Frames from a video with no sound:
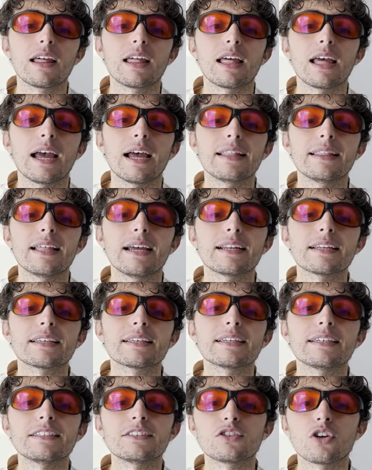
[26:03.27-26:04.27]
And then
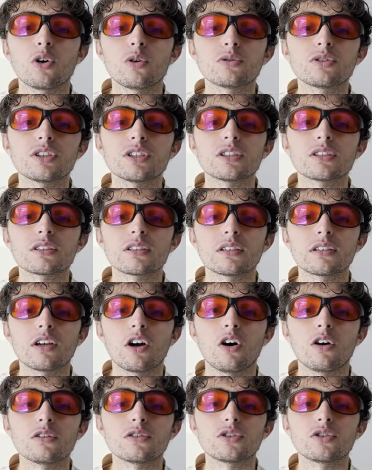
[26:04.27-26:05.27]
ketosis
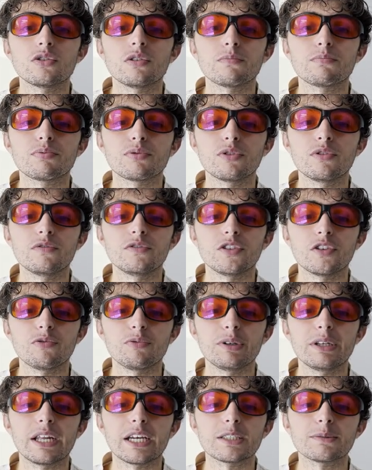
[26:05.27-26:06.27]
also improves your
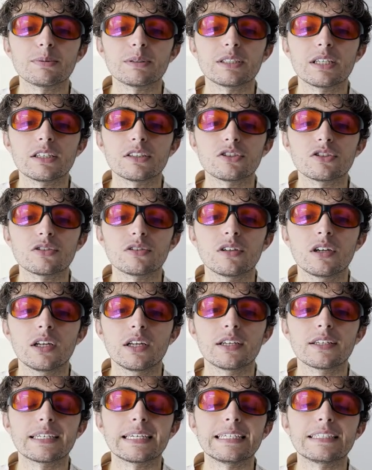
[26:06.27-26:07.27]
redox potential.
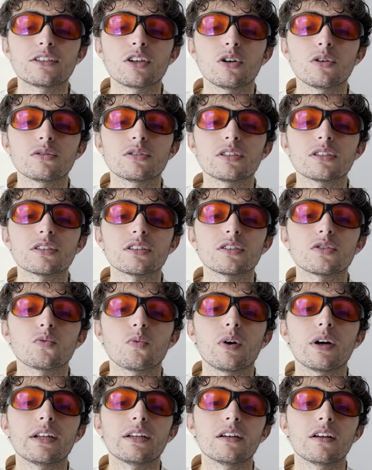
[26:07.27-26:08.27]
Ketosis is
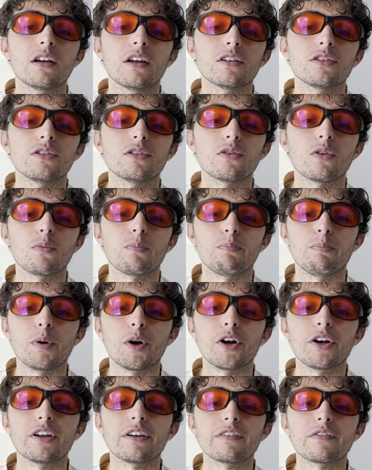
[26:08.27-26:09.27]
when you're
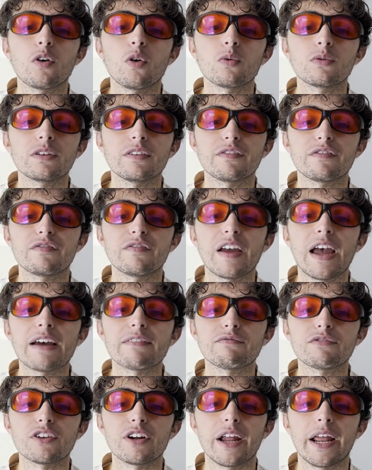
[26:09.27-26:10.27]
burning only
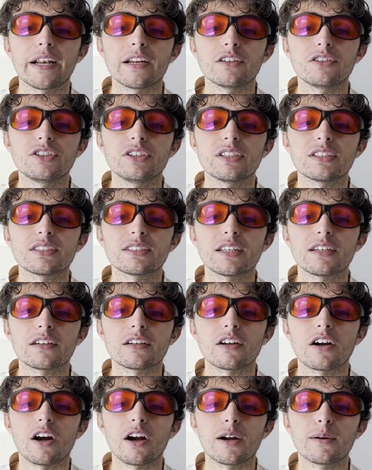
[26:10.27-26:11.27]
fat for energy instead of
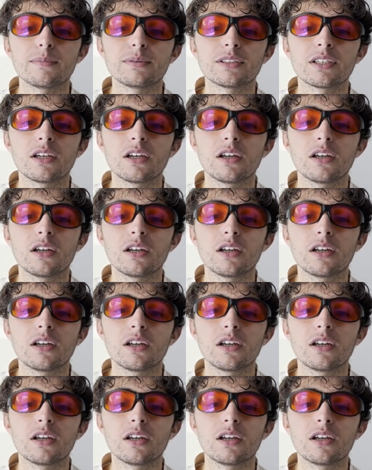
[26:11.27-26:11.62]
carbs.